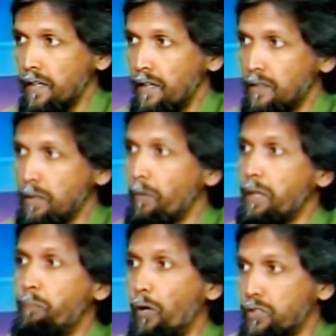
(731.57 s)
Eh? No, no, Some of
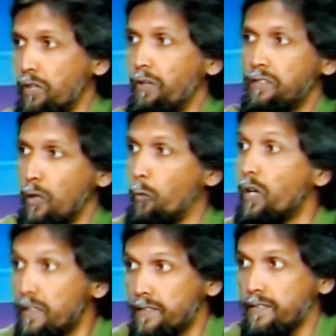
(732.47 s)
the posh areas, they're
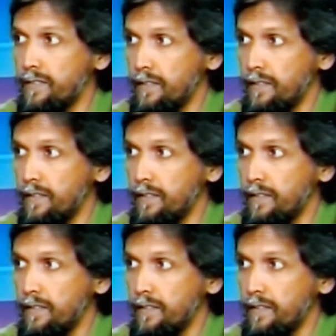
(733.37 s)
worse.